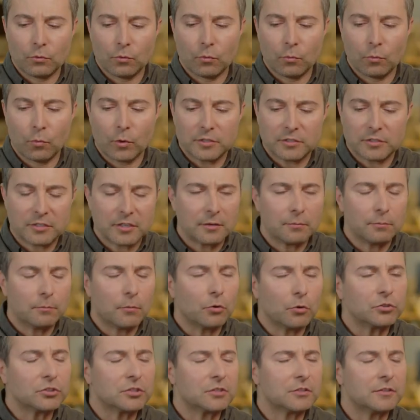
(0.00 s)
Was it
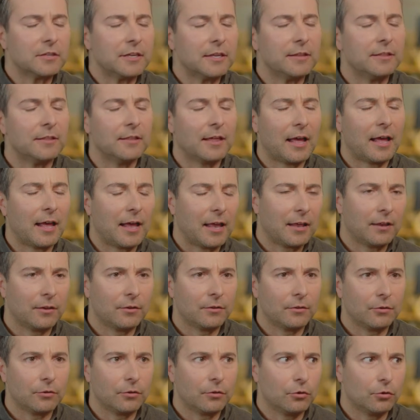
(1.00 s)
mostly
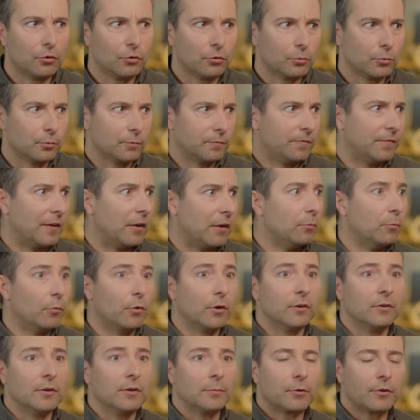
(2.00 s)
that you felt
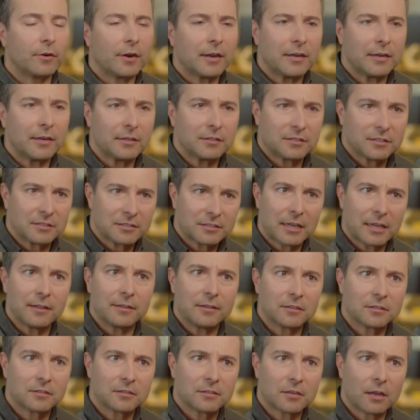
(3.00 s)
more liberated to say
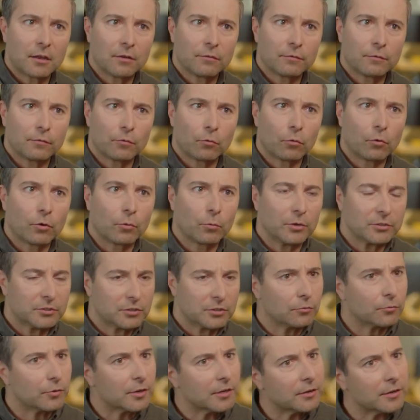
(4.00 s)
this stuff, or was
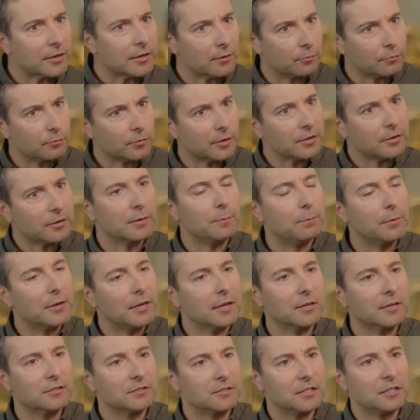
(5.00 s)
it really a really
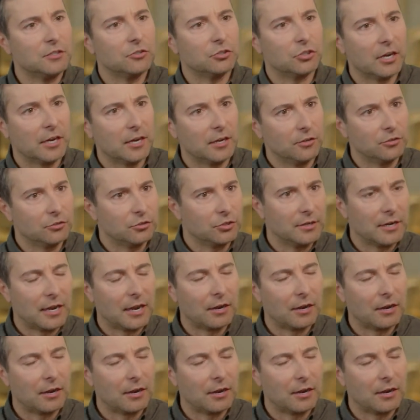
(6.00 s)
big sea change in